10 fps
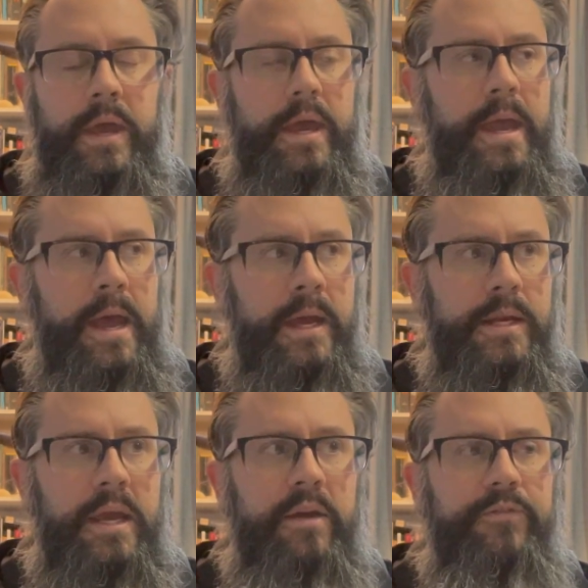And
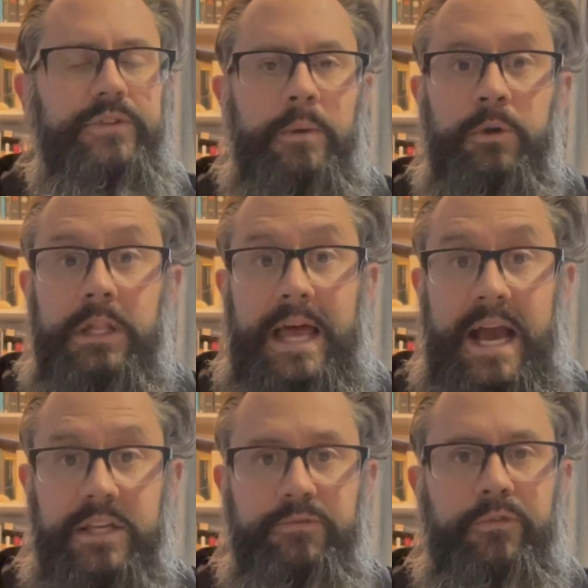if someone
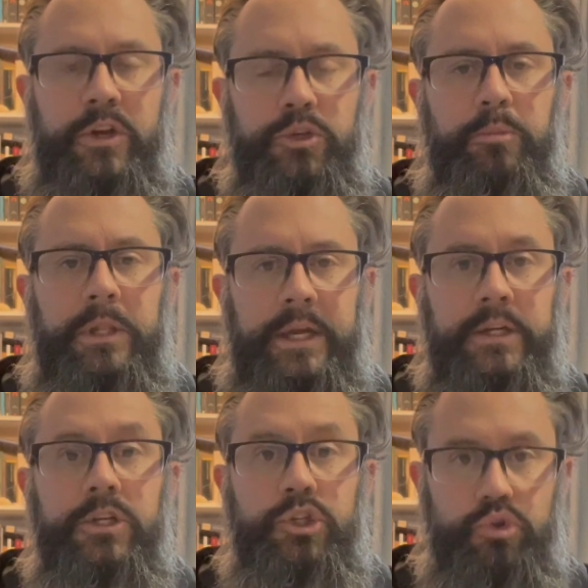lacks frontal plane
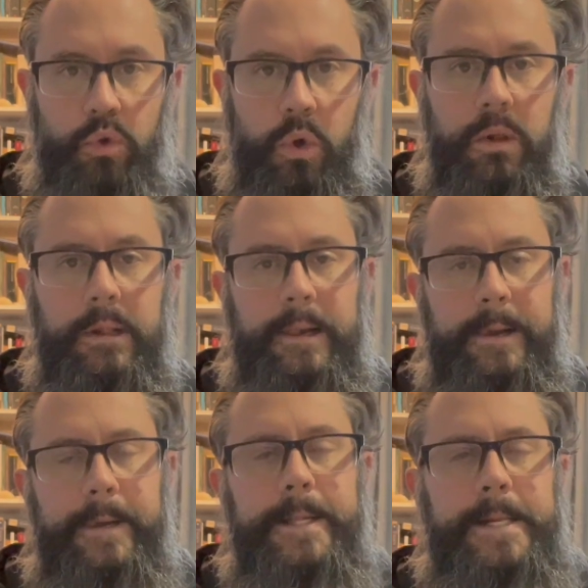control,
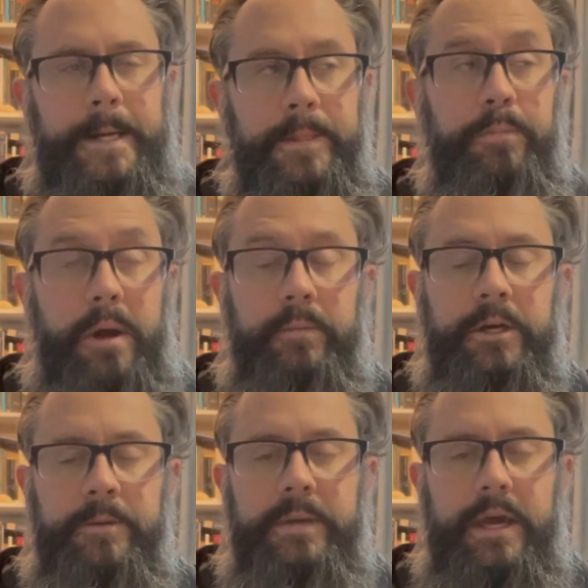they're probably
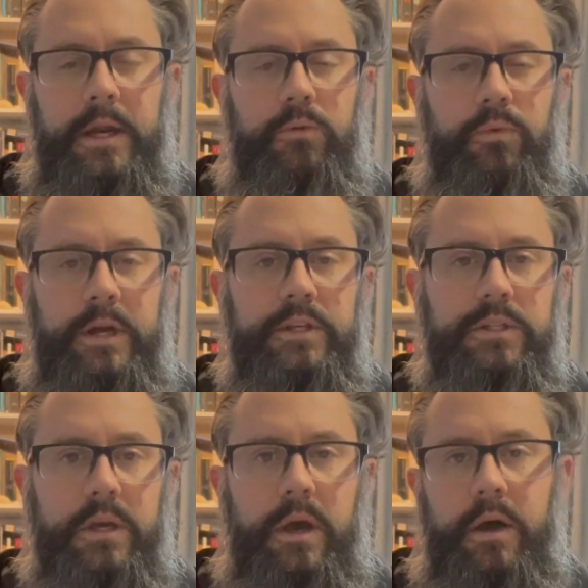going to be at a
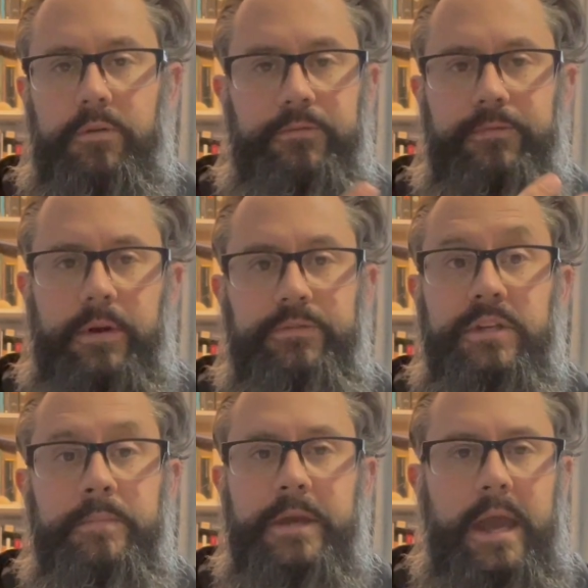risk of
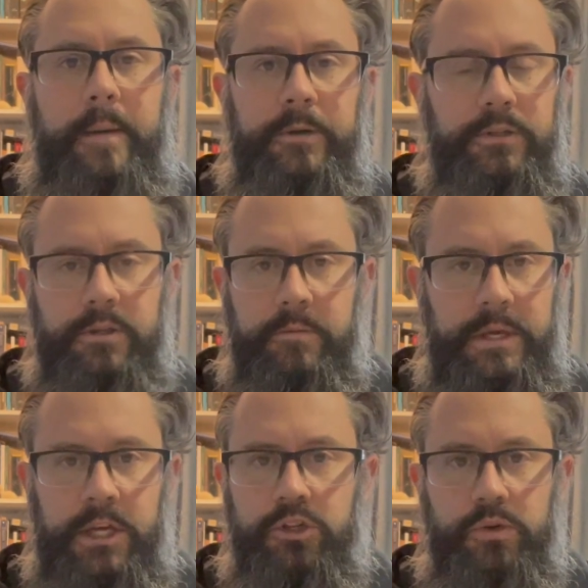something happening to them,
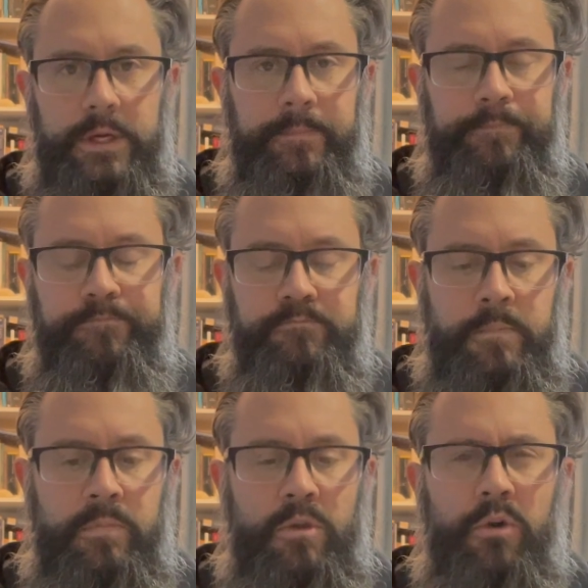injury,
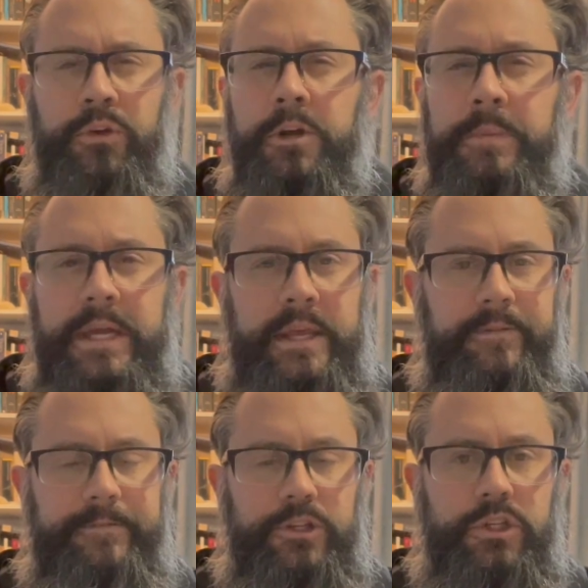or they're going to be
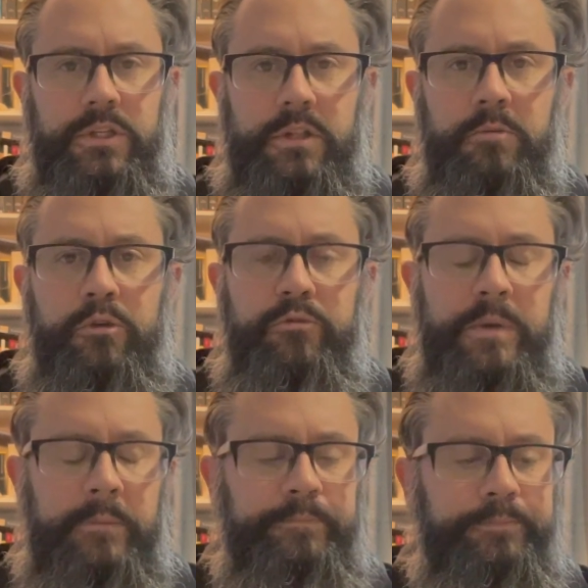inefficient in their
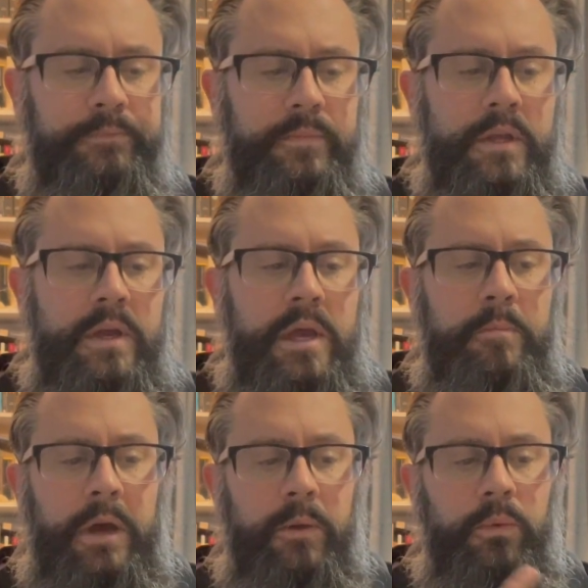movement.
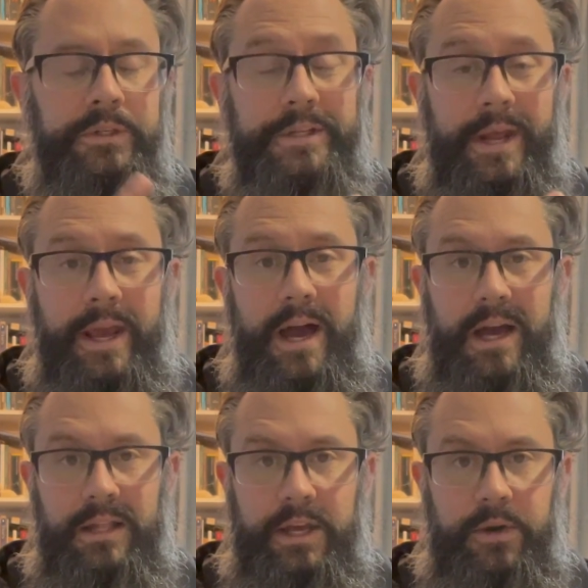But what today
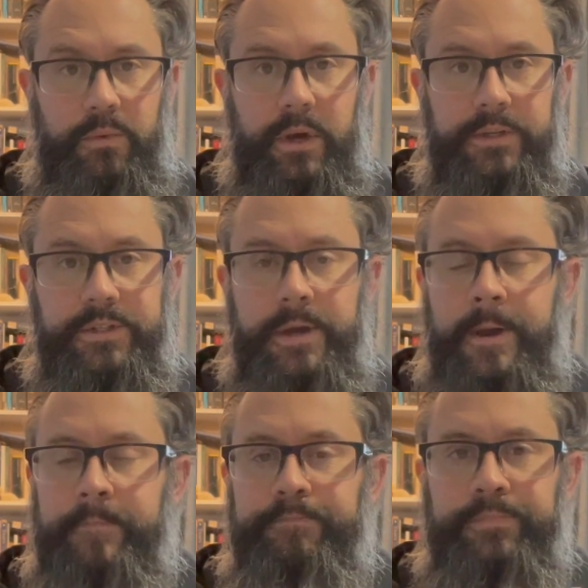highlighted was,
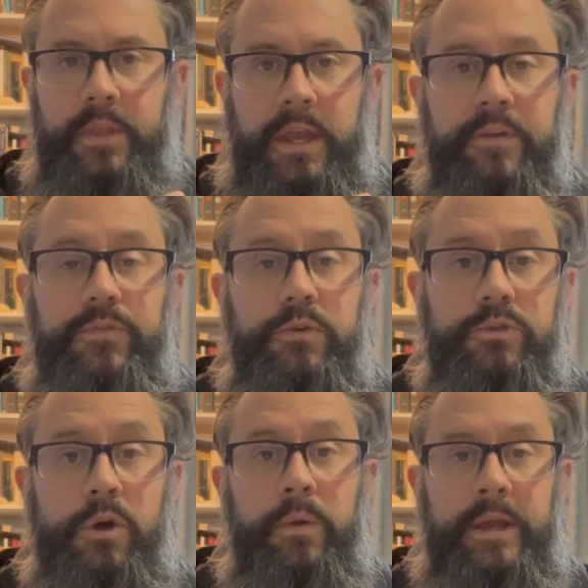if you
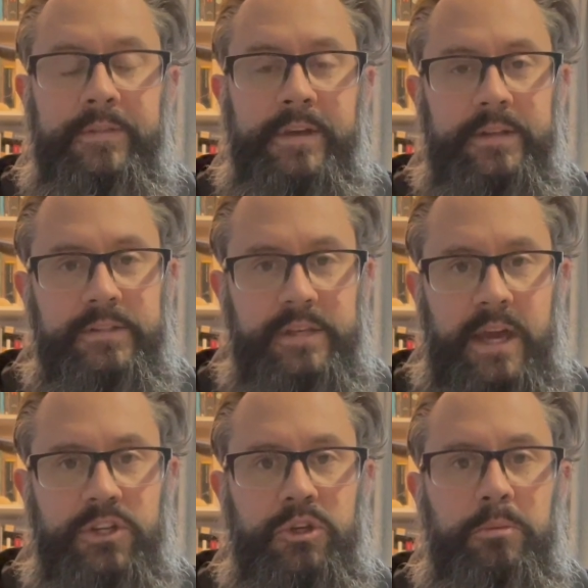don't get that
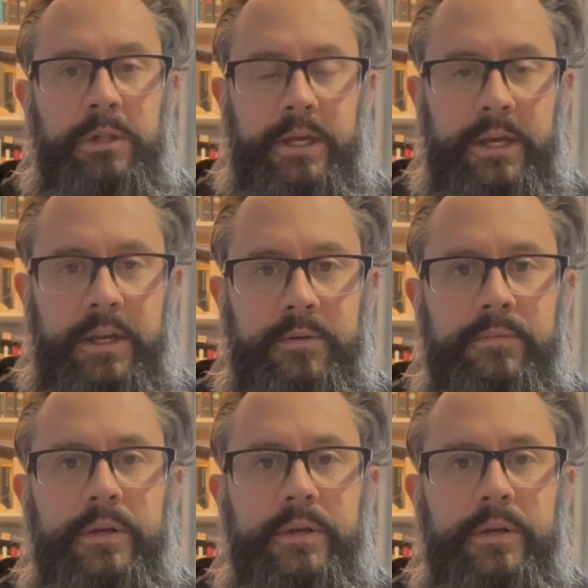sagittal plane